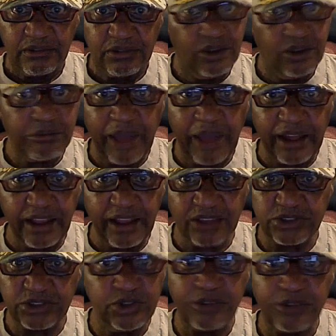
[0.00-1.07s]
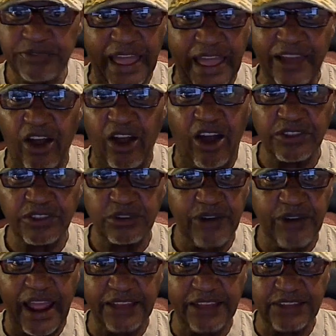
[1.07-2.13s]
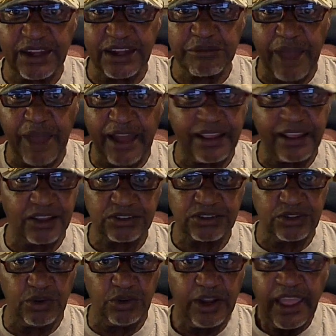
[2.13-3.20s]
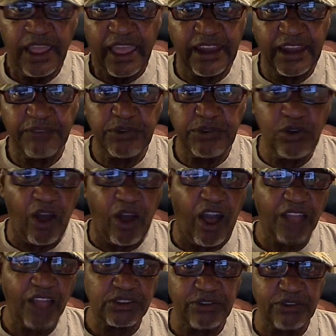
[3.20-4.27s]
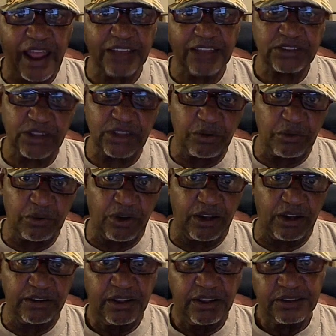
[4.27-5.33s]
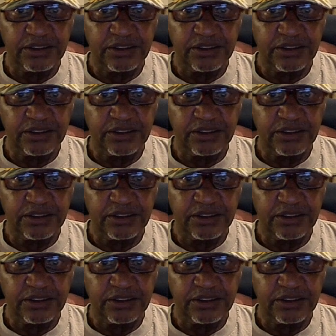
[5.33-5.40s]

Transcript: Nobody else. You have not authorized anybody else to do it. And if you authorize someone